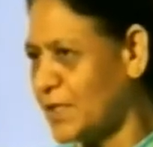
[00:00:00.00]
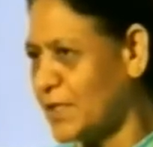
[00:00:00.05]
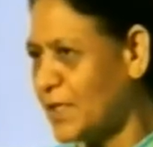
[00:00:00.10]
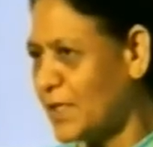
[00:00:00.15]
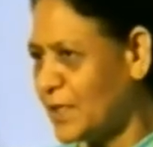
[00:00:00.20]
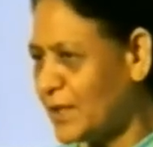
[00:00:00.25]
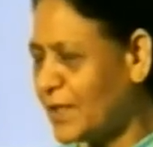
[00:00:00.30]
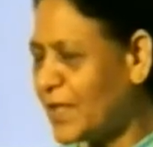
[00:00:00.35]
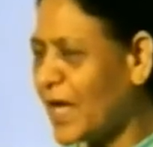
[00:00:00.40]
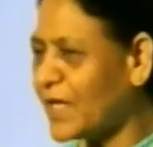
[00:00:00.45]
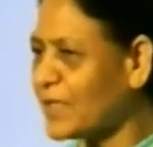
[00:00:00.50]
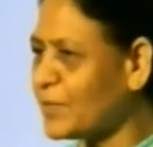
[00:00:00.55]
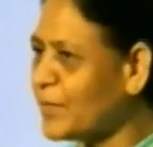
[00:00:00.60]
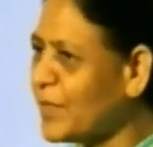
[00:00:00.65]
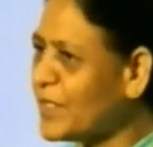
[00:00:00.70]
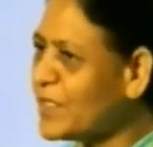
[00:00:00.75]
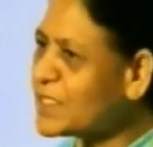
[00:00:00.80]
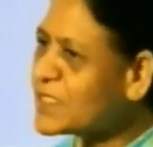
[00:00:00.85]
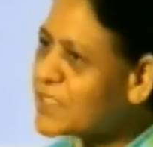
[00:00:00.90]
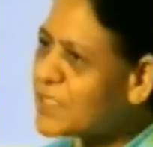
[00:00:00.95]
That
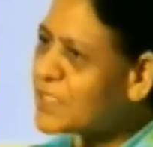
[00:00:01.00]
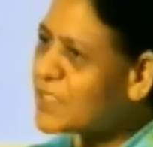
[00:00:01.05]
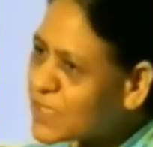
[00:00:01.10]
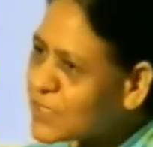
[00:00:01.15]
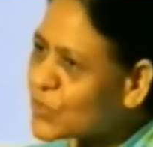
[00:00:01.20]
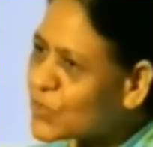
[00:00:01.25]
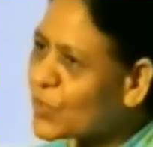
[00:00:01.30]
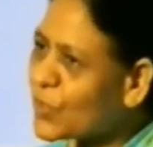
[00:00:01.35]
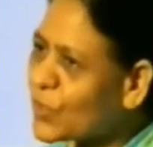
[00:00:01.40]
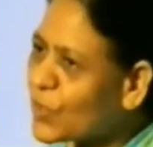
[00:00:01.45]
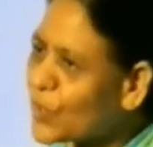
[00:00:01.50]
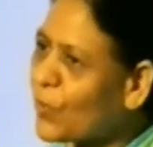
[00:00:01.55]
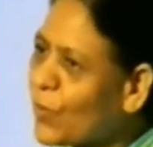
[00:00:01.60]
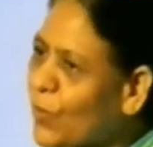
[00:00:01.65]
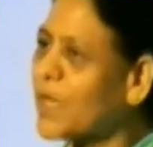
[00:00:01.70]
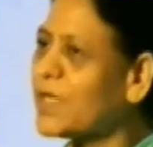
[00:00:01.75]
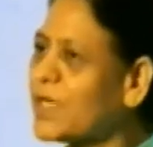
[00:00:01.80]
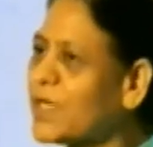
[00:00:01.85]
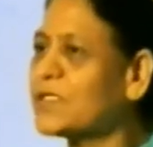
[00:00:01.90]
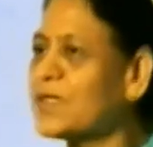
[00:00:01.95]
means this
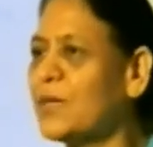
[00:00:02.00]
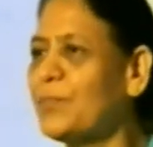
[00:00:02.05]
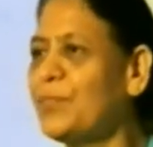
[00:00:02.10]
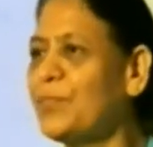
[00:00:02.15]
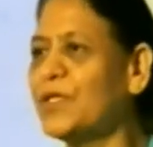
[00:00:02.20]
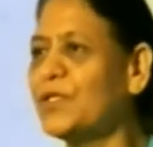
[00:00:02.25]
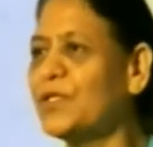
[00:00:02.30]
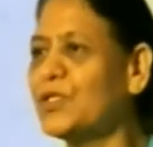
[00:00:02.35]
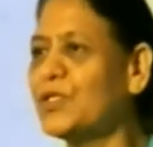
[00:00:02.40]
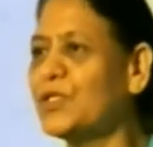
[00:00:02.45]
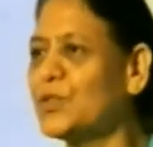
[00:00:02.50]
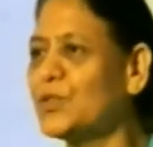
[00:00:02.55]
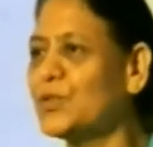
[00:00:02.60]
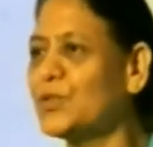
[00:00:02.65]
requires ability to